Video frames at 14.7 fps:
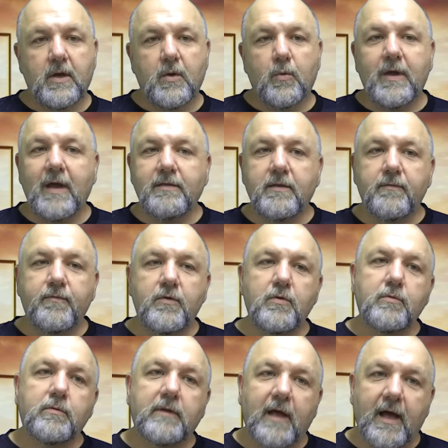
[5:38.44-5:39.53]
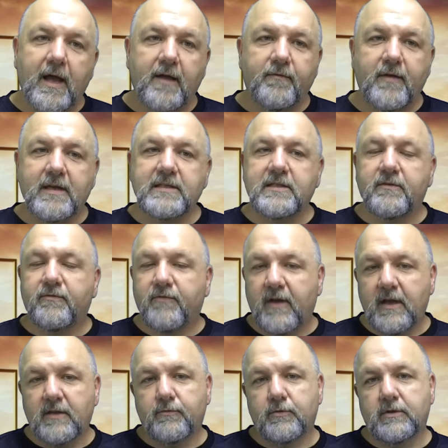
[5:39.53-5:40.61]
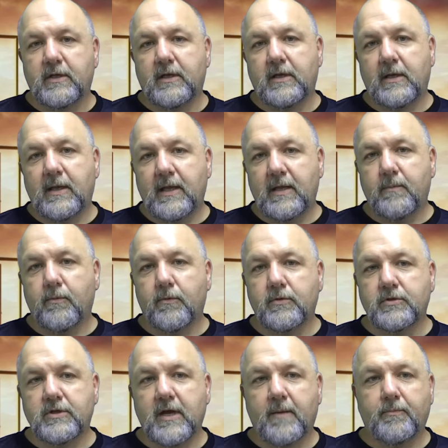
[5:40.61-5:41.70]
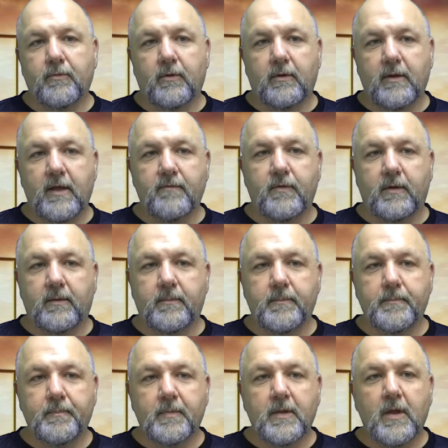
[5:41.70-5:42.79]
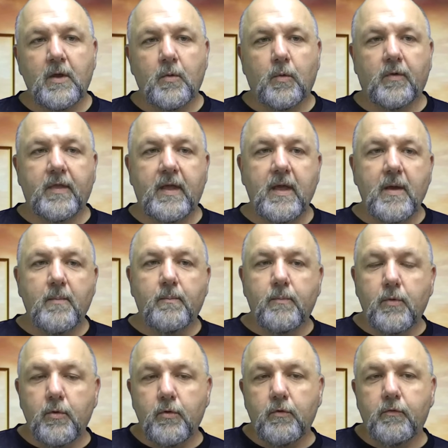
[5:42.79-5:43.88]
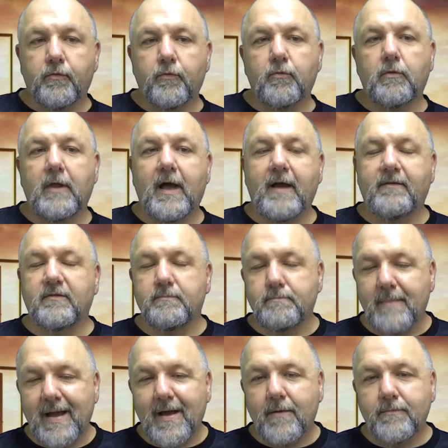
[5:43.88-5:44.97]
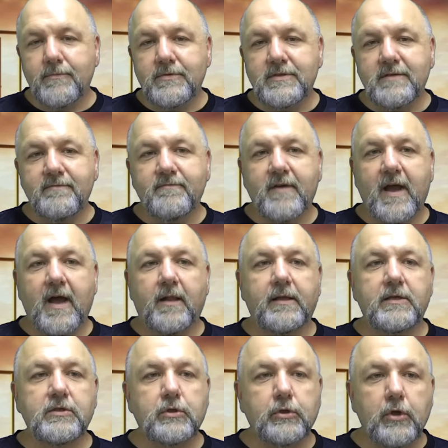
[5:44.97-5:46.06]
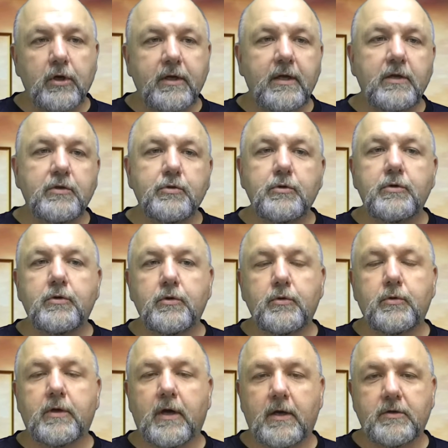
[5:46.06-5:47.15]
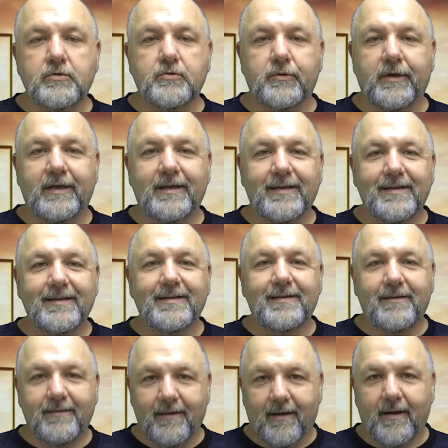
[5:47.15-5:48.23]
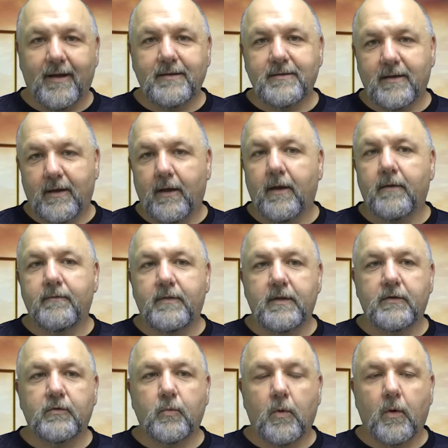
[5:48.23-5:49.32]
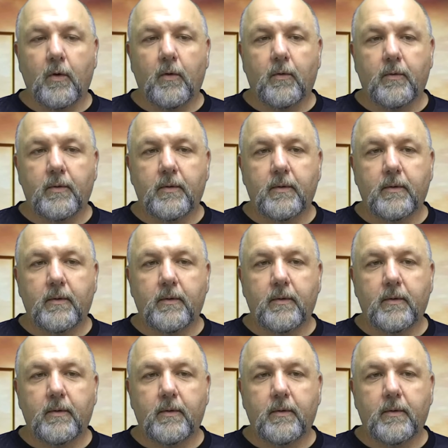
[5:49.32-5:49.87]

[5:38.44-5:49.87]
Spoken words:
We have to view life as the faithful did in Hebrews chapter 11, where they move through life's mountains and valleys looking to a new country, not of this world.